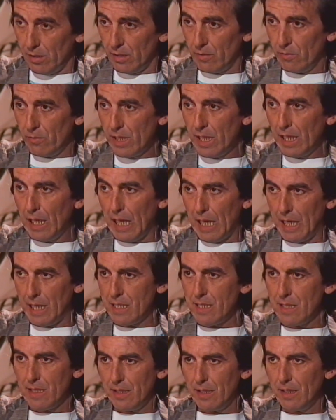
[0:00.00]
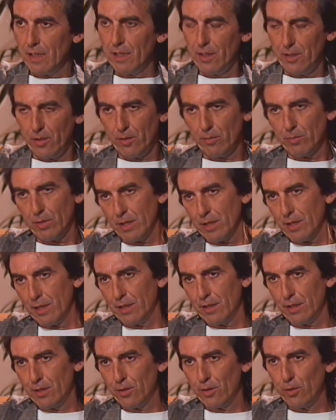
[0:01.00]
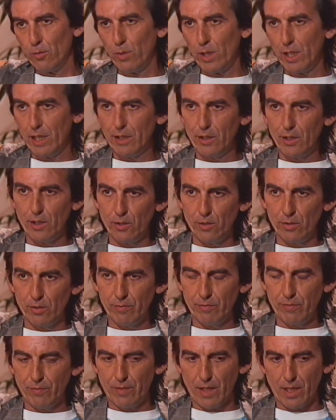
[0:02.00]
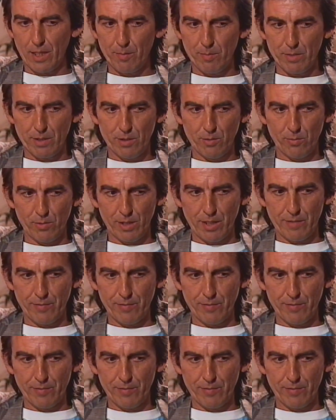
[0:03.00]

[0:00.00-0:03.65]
I realise that, you know, I'm still sort of well-known and famous or